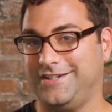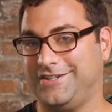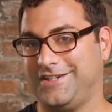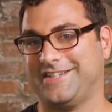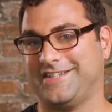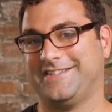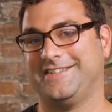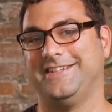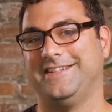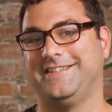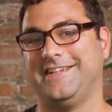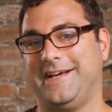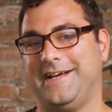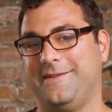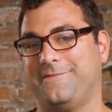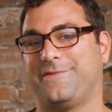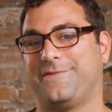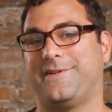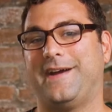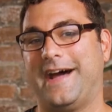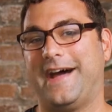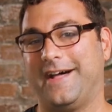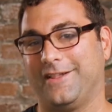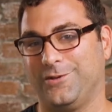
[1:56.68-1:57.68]
just in time
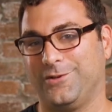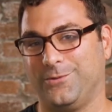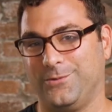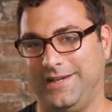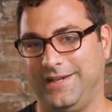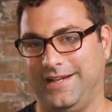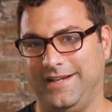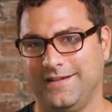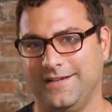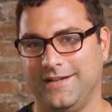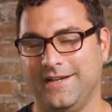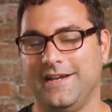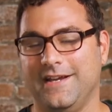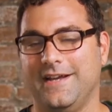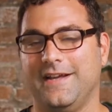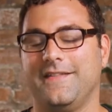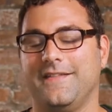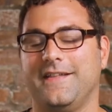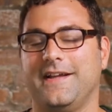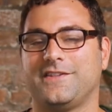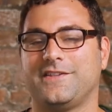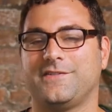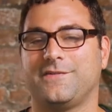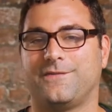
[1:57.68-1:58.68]
for Halloween,
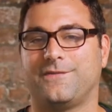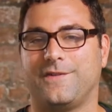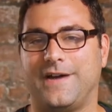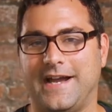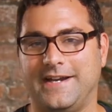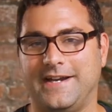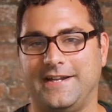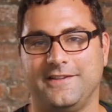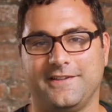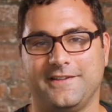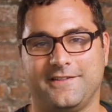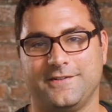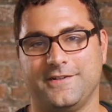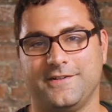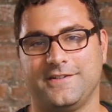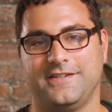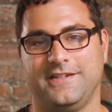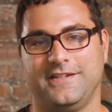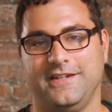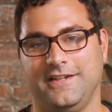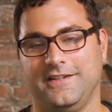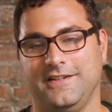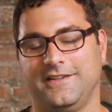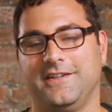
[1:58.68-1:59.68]
that's Friday the
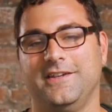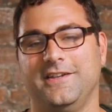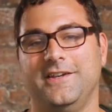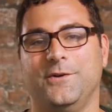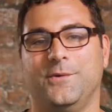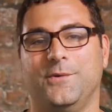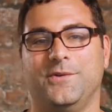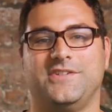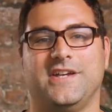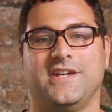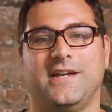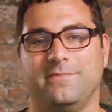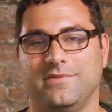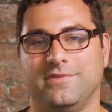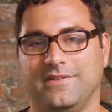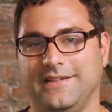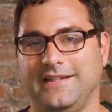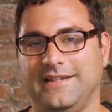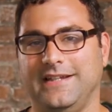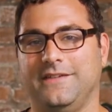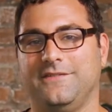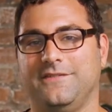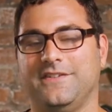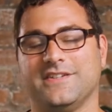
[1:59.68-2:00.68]
thirteenth, which I
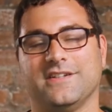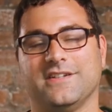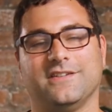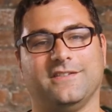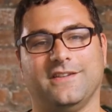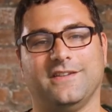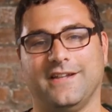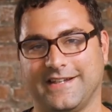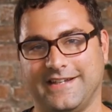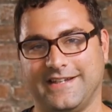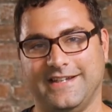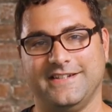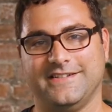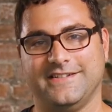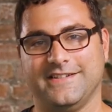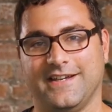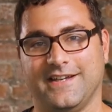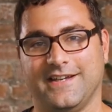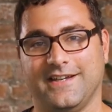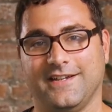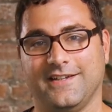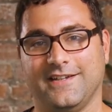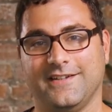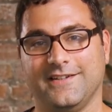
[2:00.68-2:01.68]
believe is a lucky day.